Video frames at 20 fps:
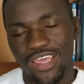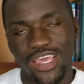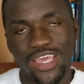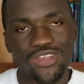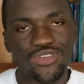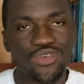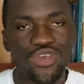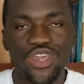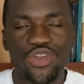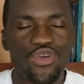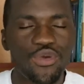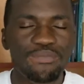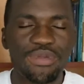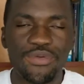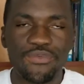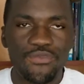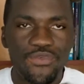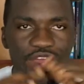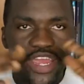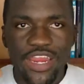So it could be
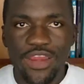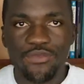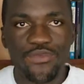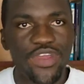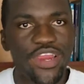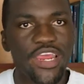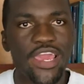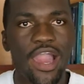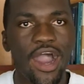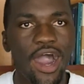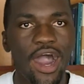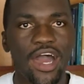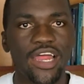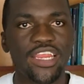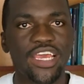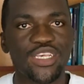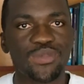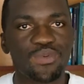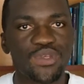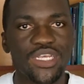really, really hard,
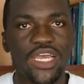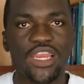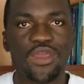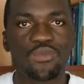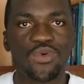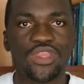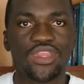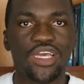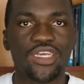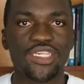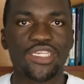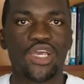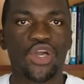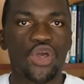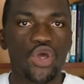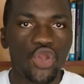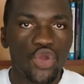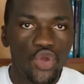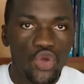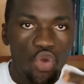especially with this
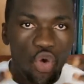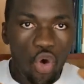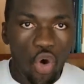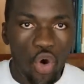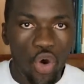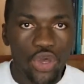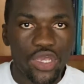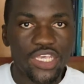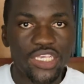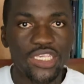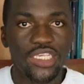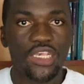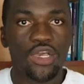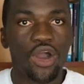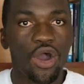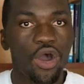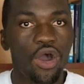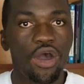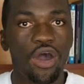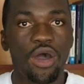noise
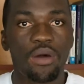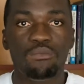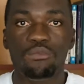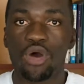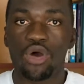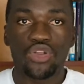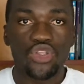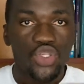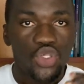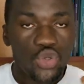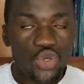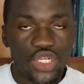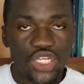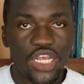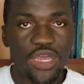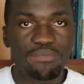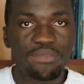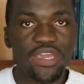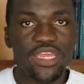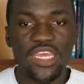um, on
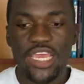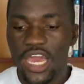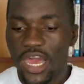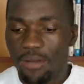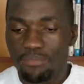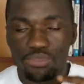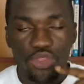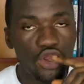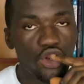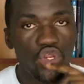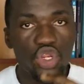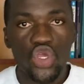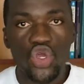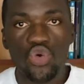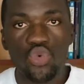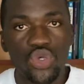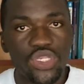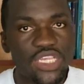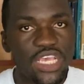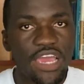social media,
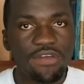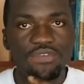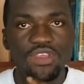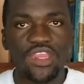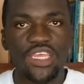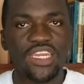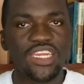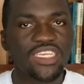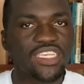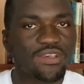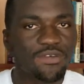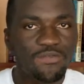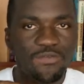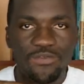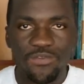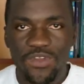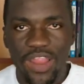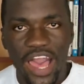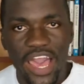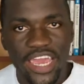news, everything is
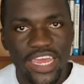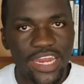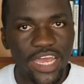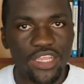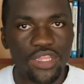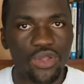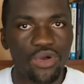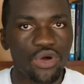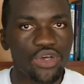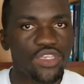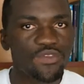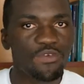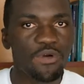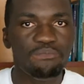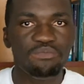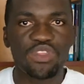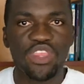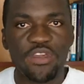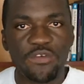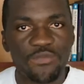flying at us
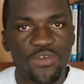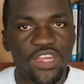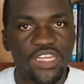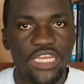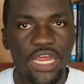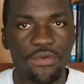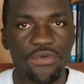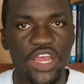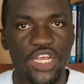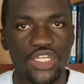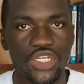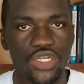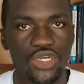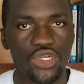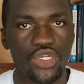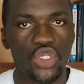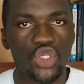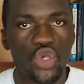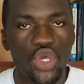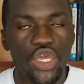from different
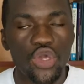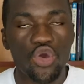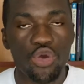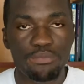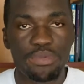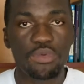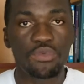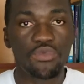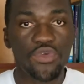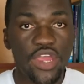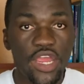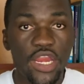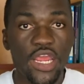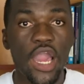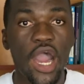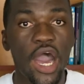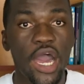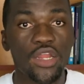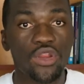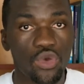directions. So it could be really
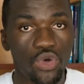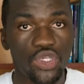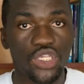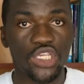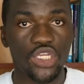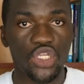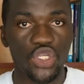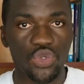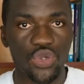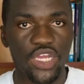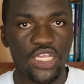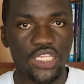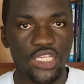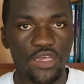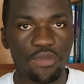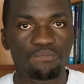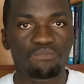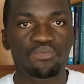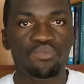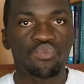hard concentrating.